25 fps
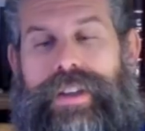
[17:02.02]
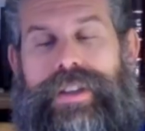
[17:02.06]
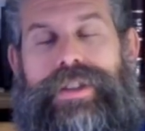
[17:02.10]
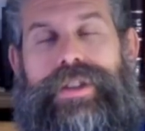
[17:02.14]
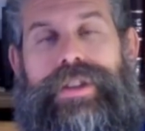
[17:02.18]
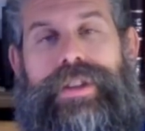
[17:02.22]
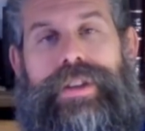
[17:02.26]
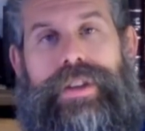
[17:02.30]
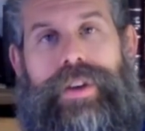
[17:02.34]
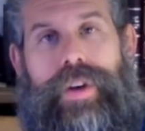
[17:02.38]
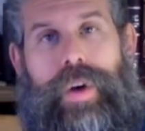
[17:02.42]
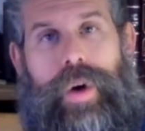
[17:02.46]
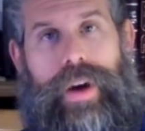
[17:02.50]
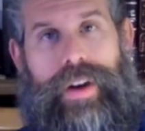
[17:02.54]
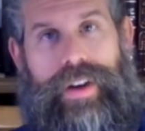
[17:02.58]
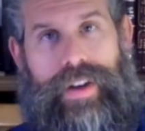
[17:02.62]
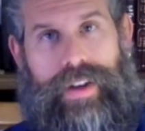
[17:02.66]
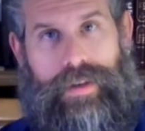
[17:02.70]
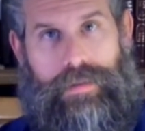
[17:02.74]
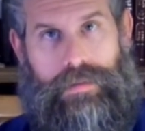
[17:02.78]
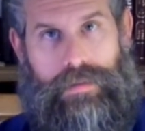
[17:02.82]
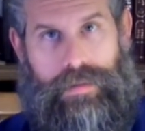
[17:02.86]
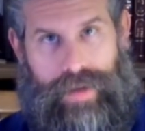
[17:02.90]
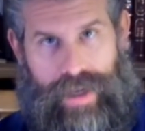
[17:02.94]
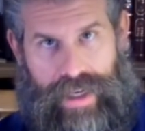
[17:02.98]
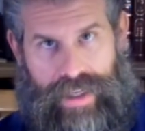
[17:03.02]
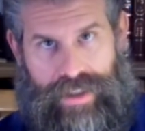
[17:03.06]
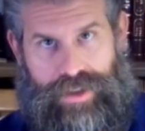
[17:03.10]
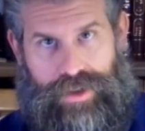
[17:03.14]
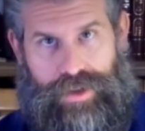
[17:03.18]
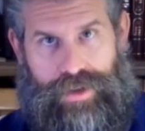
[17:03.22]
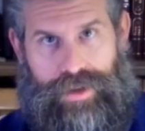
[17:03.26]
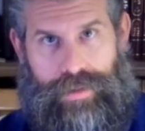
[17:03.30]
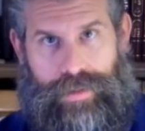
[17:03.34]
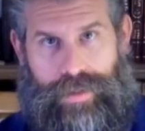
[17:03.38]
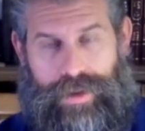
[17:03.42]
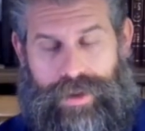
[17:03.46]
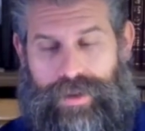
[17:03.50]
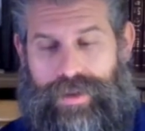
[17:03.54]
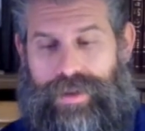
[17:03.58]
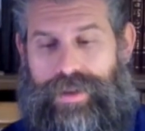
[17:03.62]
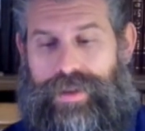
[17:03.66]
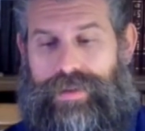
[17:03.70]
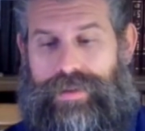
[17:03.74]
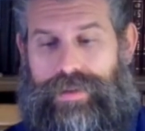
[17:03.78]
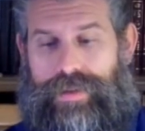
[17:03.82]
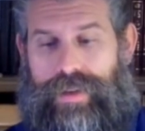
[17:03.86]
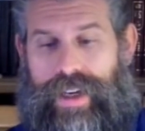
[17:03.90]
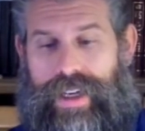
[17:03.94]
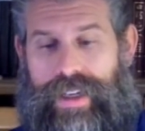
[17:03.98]
to the Kohanim as tribute,
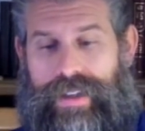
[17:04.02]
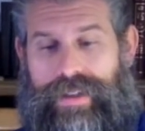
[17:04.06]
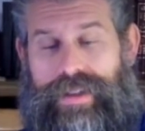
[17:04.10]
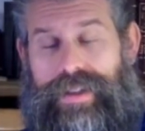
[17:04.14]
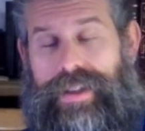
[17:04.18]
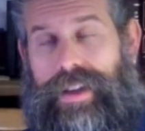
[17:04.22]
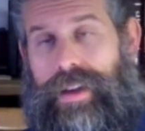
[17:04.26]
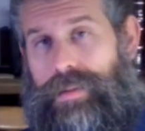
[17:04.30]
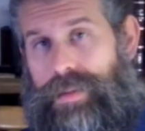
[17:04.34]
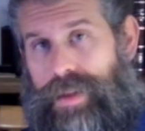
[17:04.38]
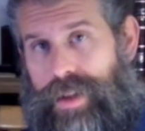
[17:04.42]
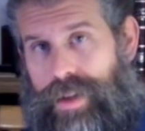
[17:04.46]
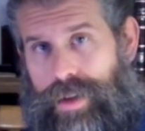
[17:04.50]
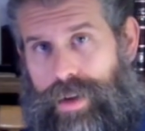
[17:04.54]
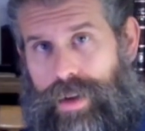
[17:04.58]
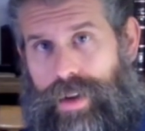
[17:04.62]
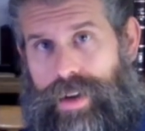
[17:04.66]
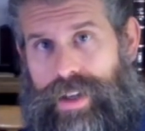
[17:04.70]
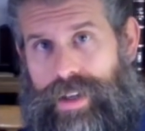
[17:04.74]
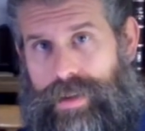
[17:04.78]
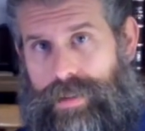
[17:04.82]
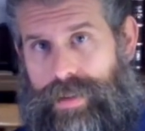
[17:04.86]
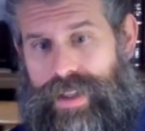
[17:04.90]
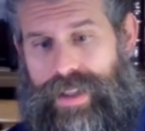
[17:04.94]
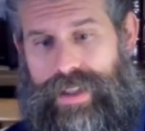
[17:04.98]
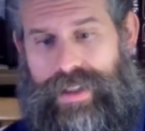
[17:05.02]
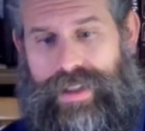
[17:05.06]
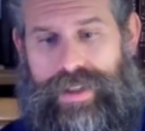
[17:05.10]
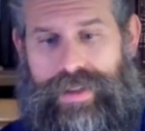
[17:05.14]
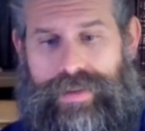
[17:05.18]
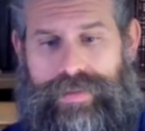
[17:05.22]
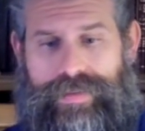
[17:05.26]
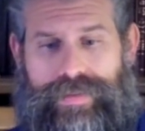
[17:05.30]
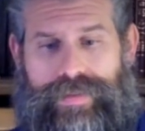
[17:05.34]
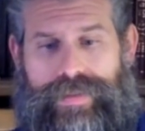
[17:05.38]
right? Some the Kohanim eat.